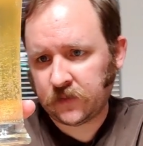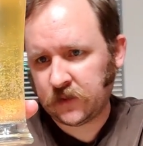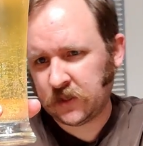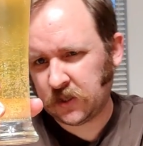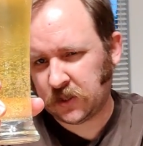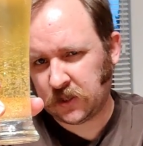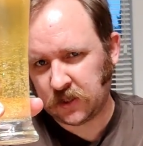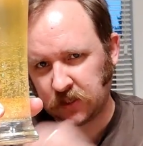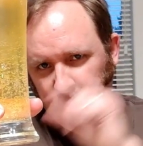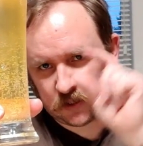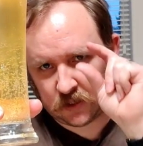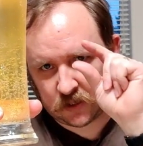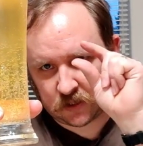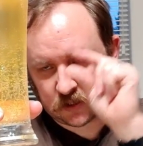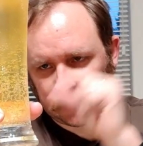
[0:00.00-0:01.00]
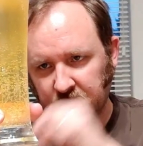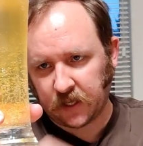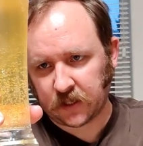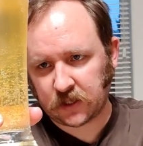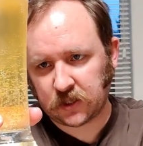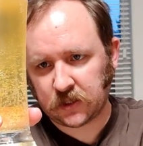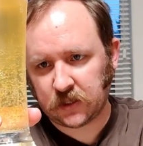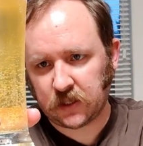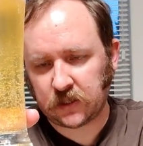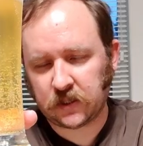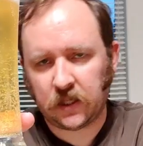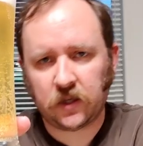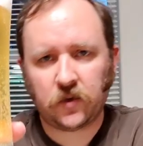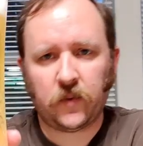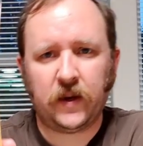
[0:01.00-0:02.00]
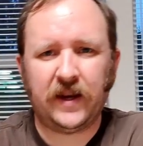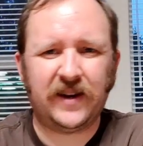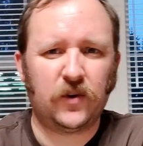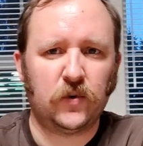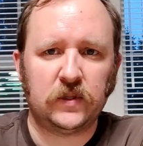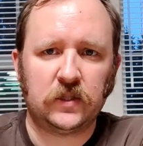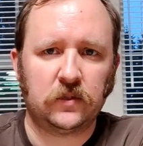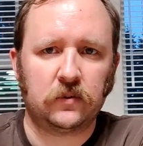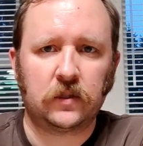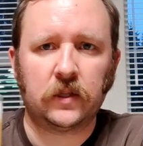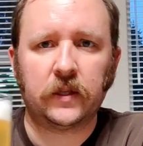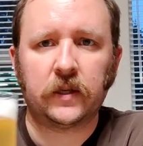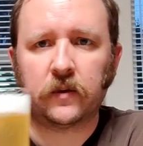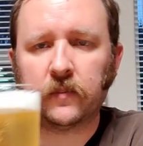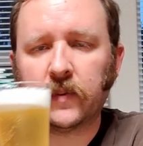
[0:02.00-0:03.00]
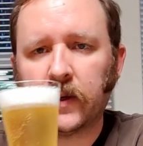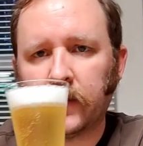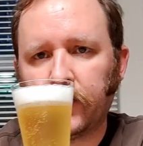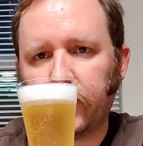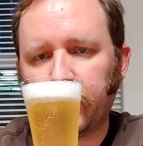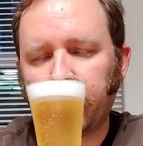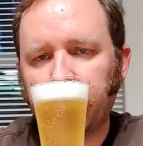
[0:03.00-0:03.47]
Just a touch. It's not quite crystal clear, but